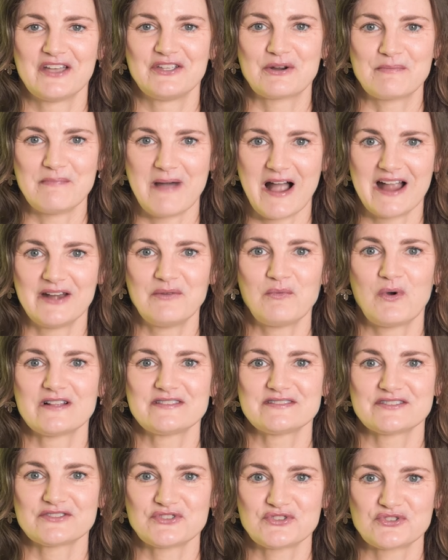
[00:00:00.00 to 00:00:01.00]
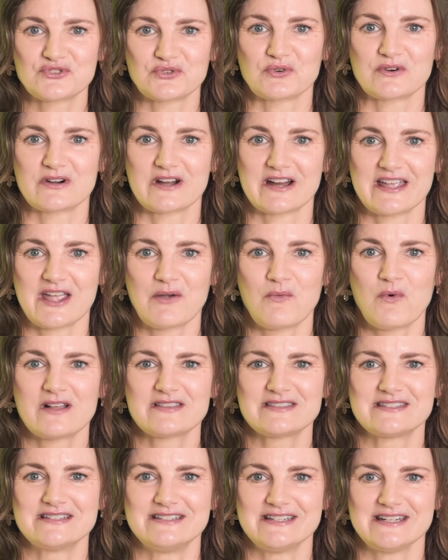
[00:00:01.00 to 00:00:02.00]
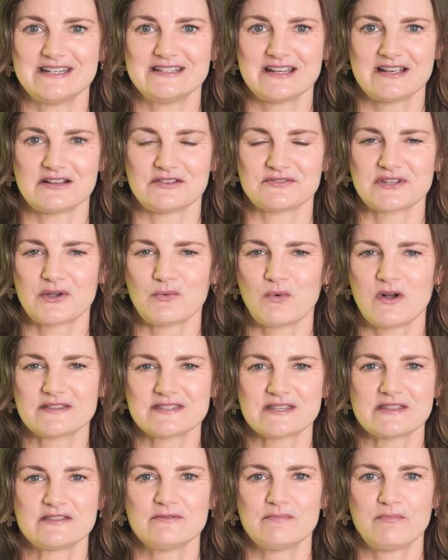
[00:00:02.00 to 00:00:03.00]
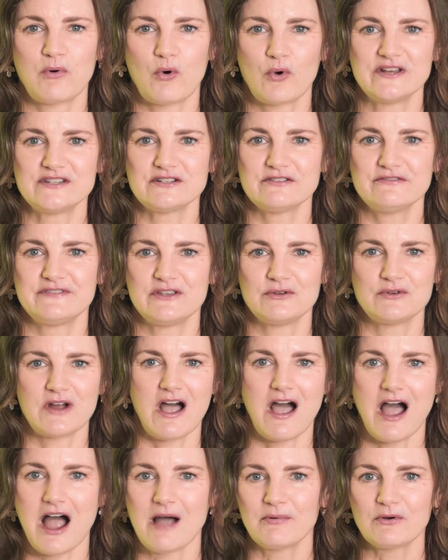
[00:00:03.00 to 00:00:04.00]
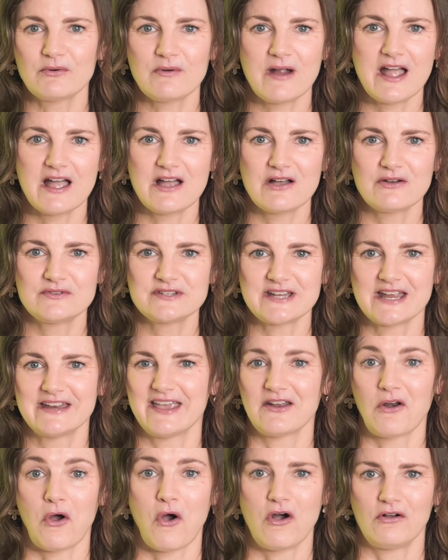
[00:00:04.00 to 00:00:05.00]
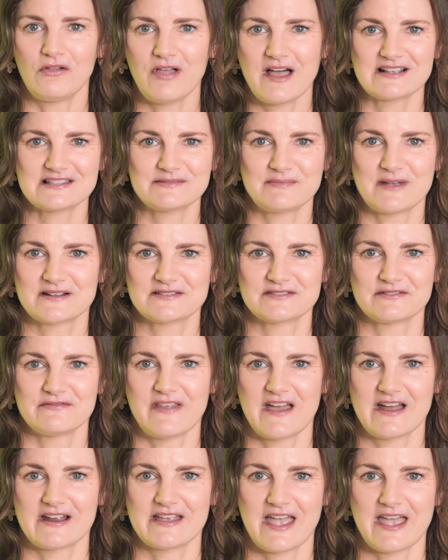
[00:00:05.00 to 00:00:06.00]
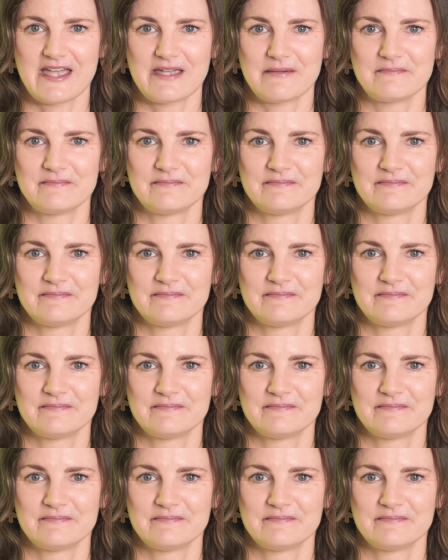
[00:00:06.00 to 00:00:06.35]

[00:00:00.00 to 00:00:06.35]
Your mind wants a story, it wants details, it wants the point of view to hop around and get all aspects of that game.